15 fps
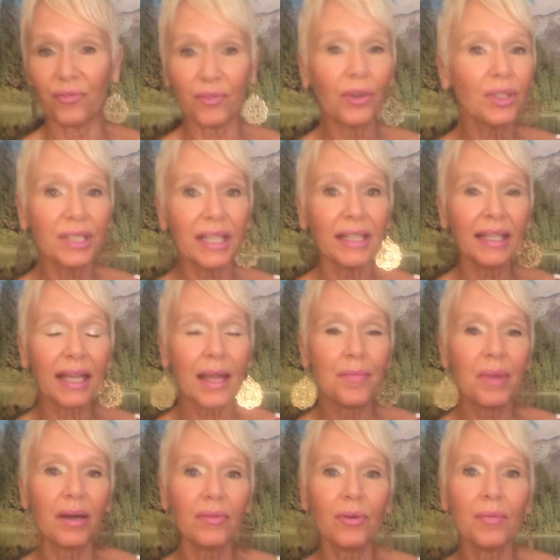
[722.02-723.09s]
first thing that
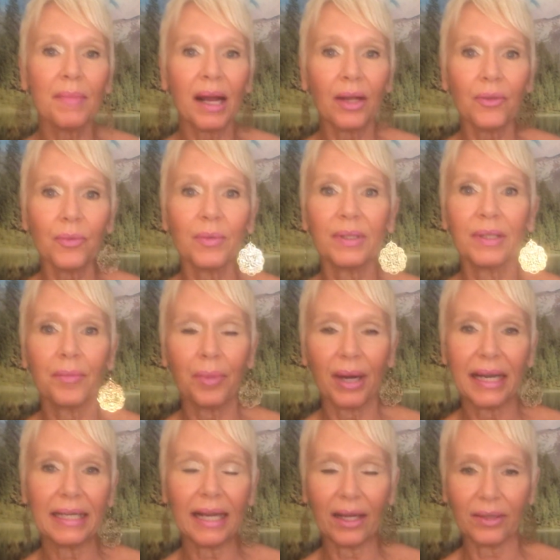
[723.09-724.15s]
came out of her mouth when the
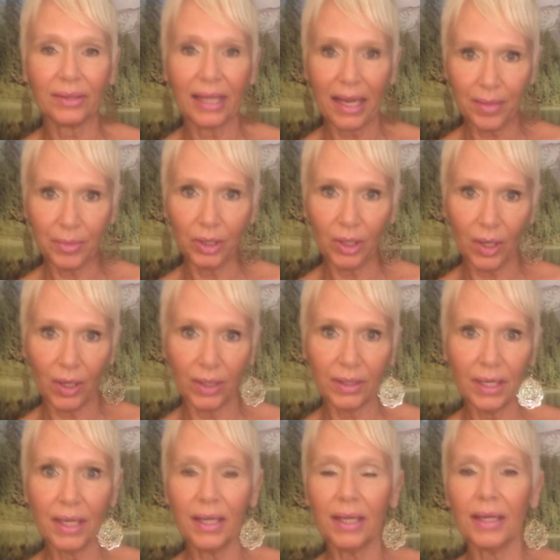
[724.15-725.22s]
breakdown came
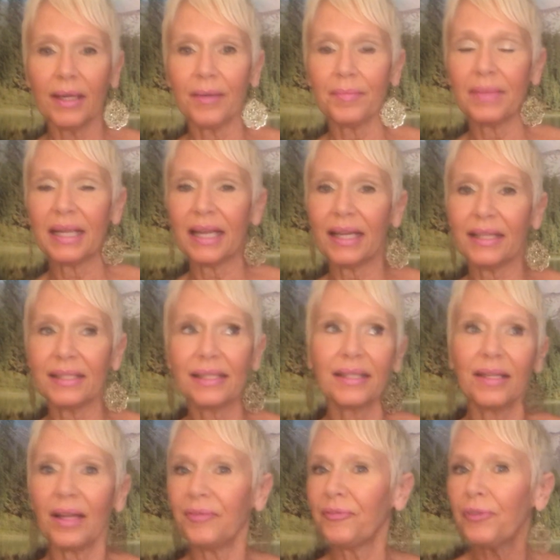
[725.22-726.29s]
along, because
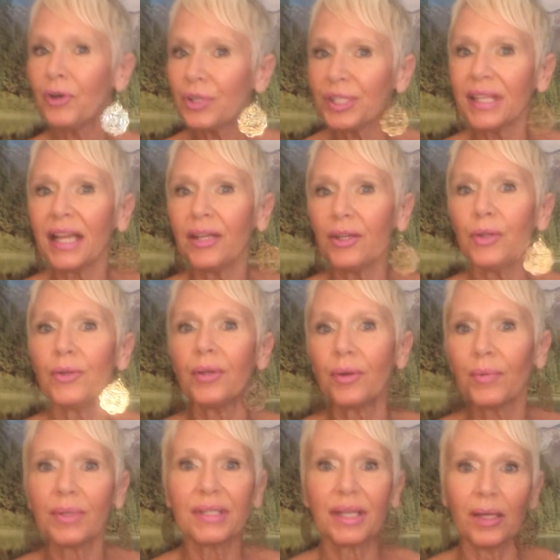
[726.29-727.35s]
at first they knew
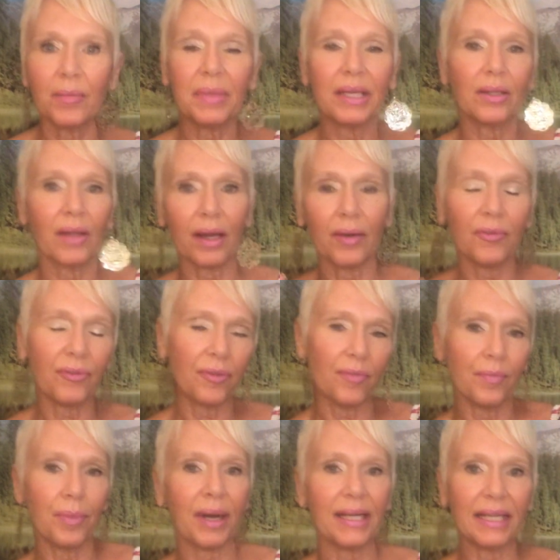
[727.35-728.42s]
there was going to be a lot of
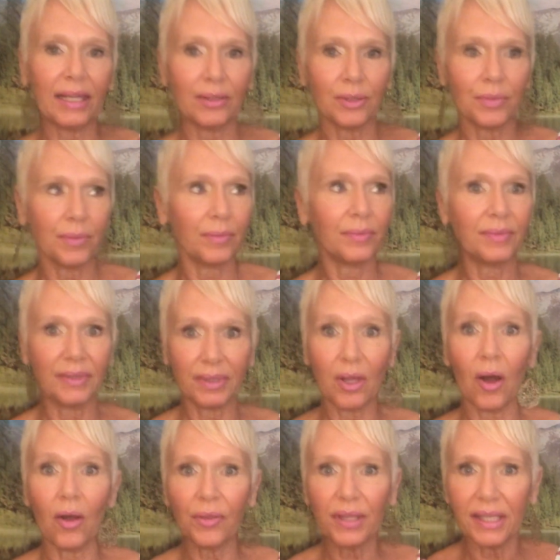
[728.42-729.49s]
breakdowns.
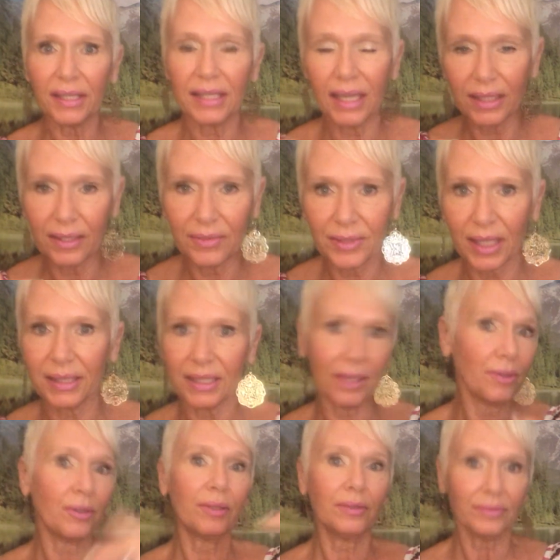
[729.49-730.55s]
All the executives got
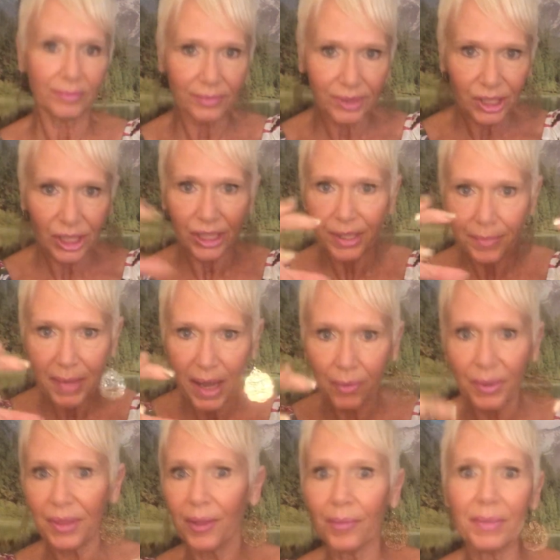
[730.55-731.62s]
together. She met
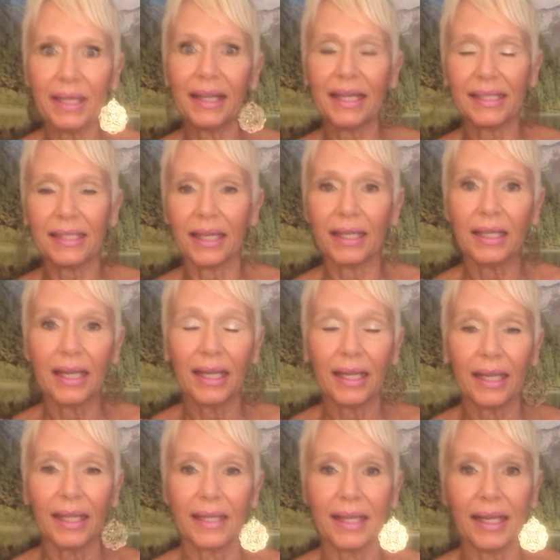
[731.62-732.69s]
with them, and
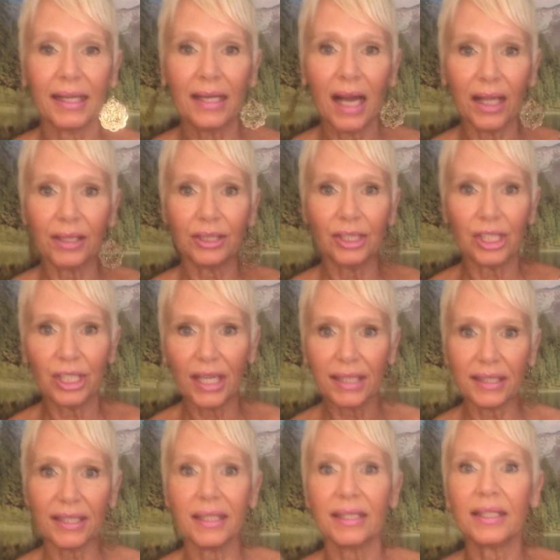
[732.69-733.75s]
they acknowledged,
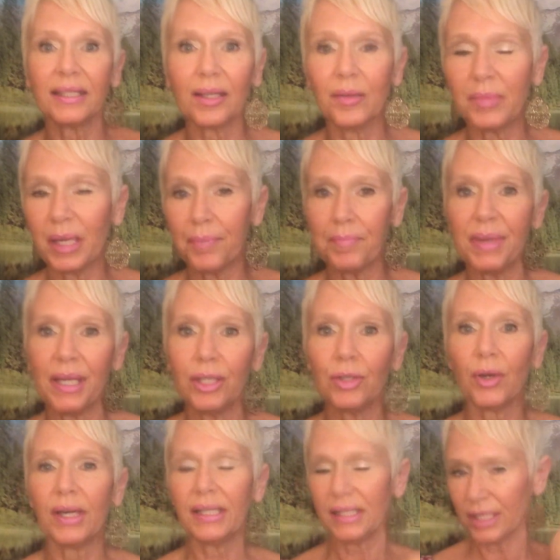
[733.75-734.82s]
yes, this is going to be a big
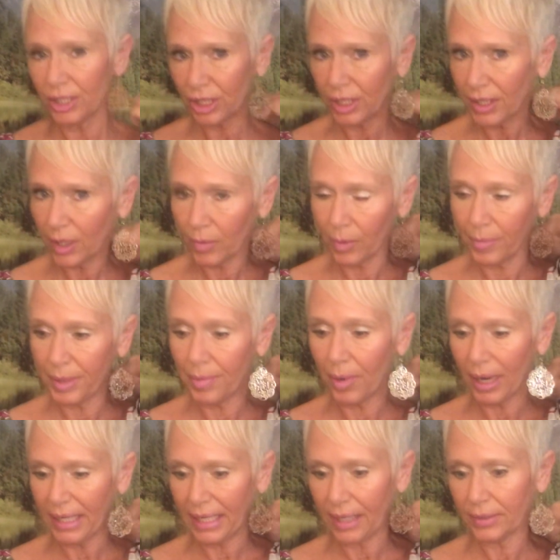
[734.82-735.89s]
transition. There will be
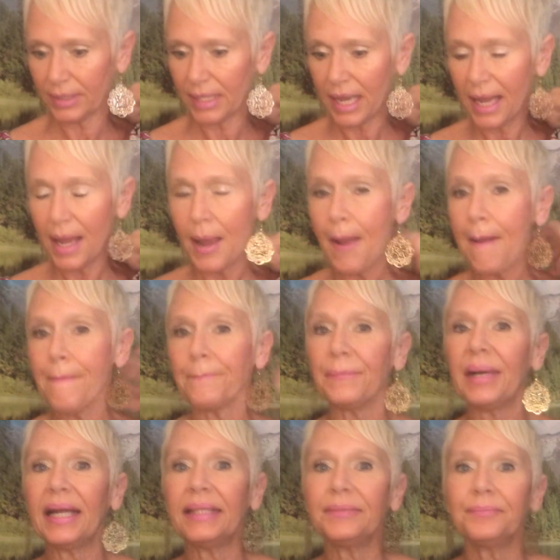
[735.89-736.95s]
breakdowns.
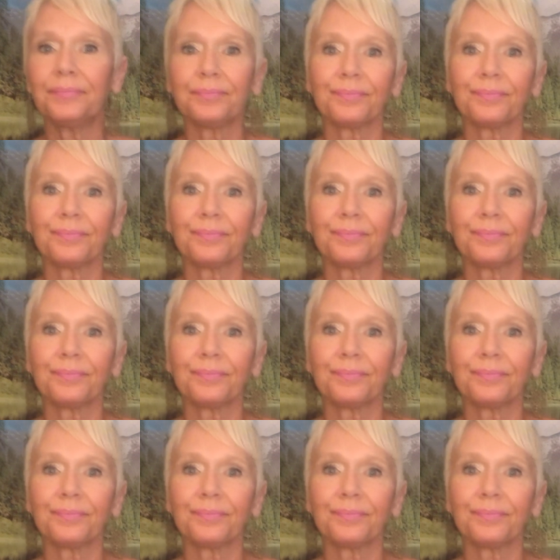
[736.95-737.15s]
But